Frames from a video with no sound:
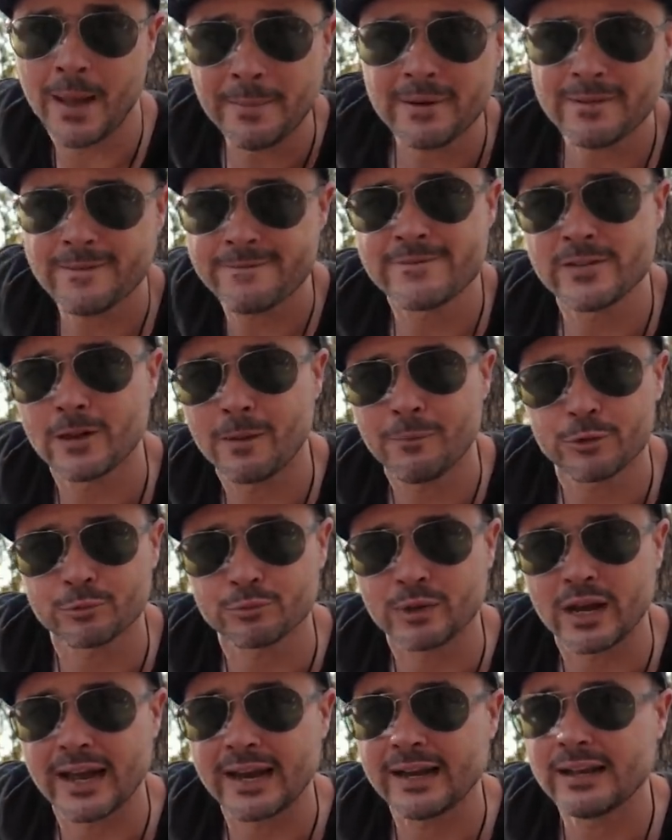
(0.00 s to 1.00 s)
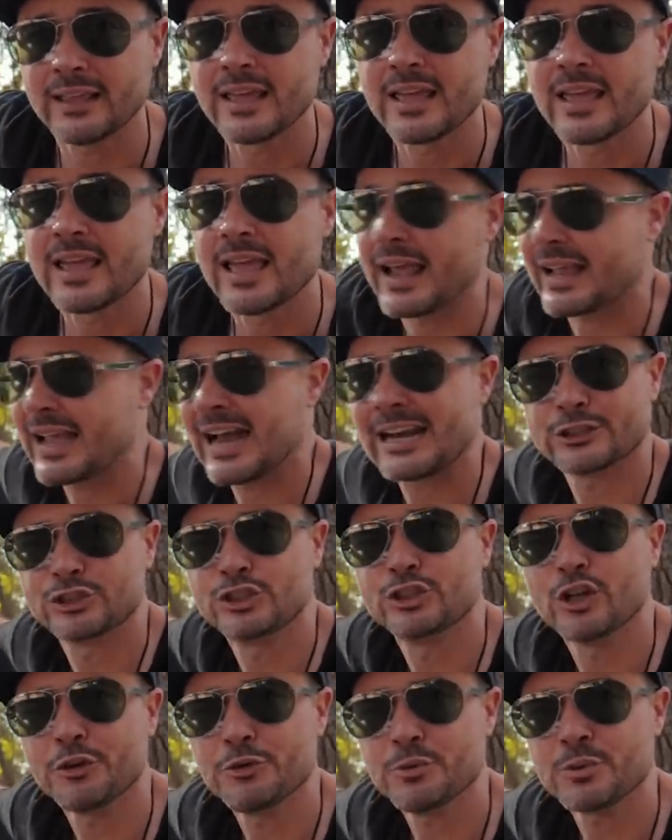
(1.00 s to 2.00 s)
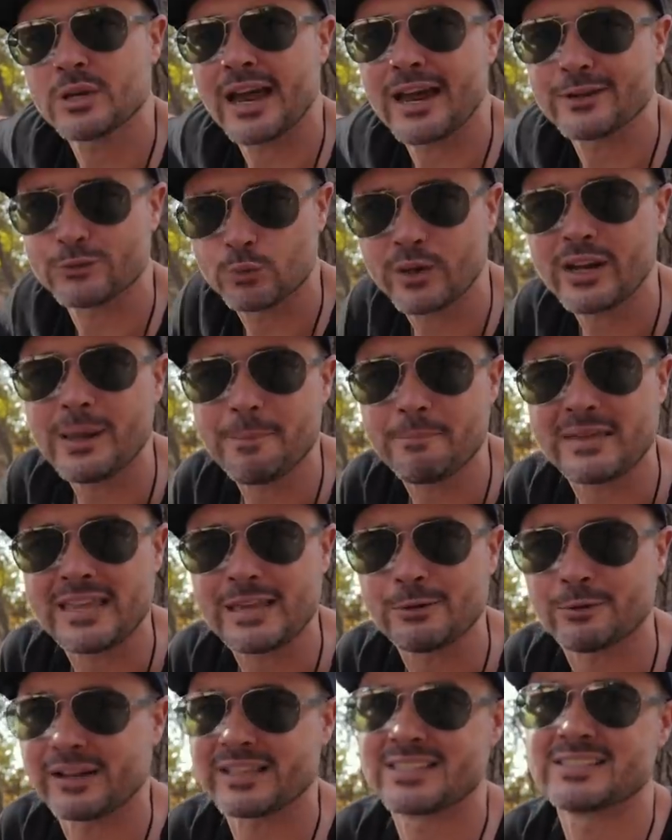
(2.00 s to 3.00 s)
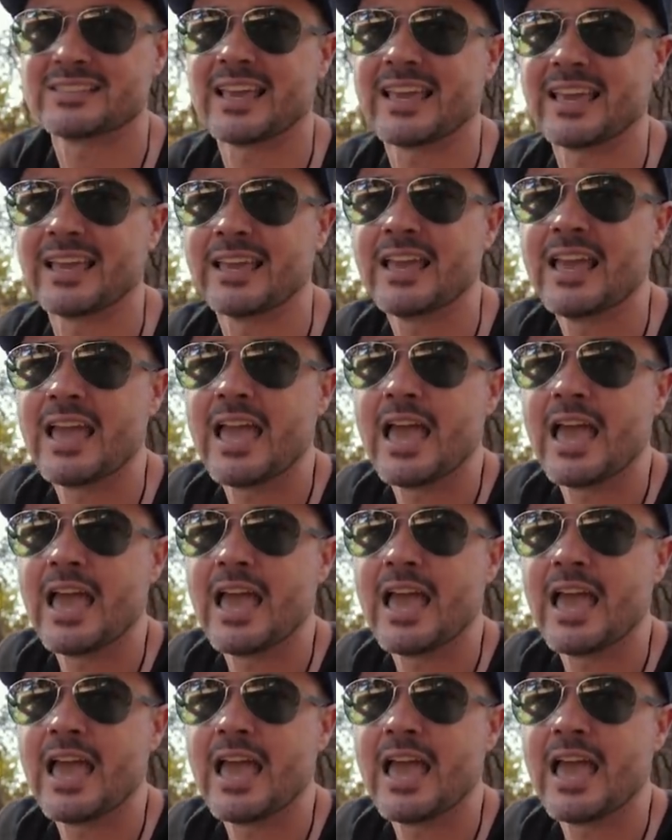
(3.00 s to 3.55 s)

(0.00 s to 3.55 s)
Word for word: I'm gonna film the ride and kind of show you guys what I mean when I say